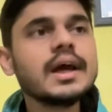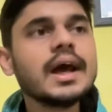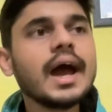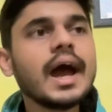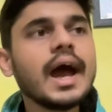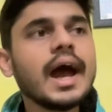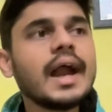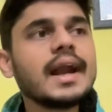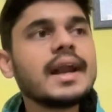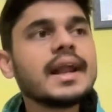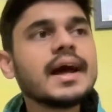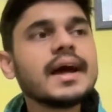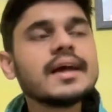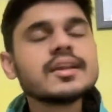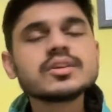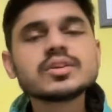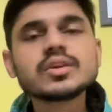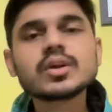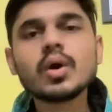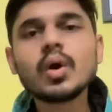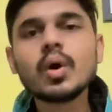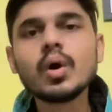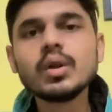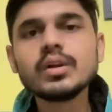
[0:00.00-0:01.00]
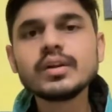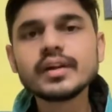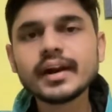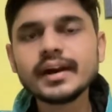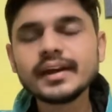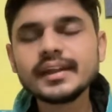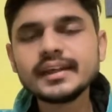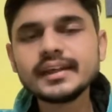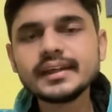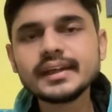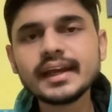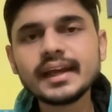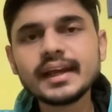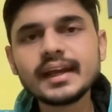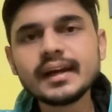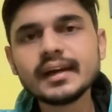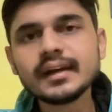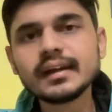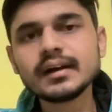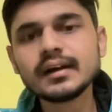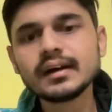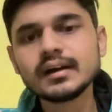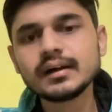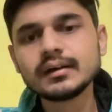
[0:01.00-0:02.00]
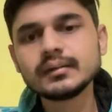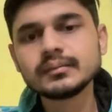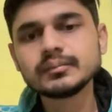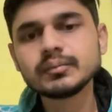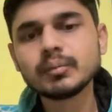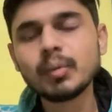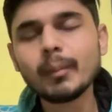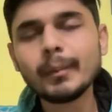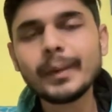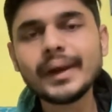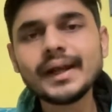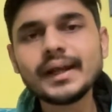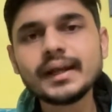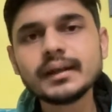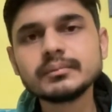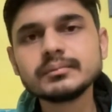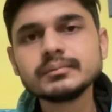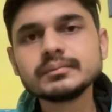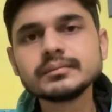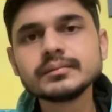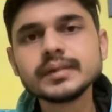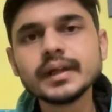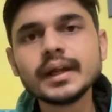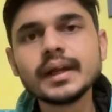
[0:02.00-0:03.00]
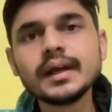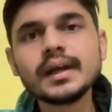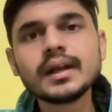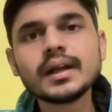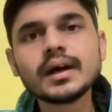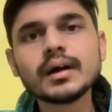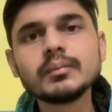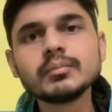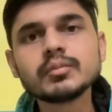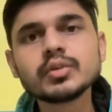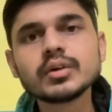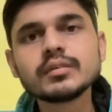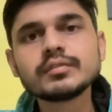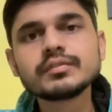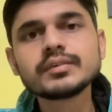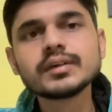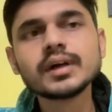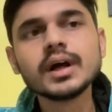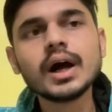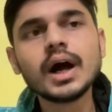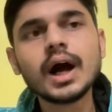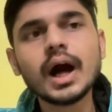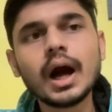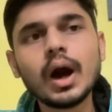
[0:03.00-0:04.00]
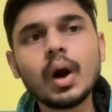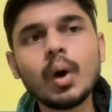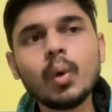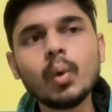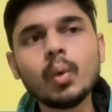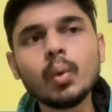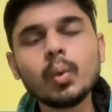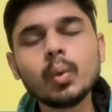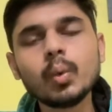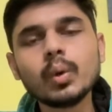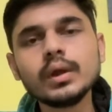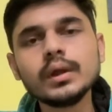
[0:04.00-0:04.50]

and has already gained momentum in terms of how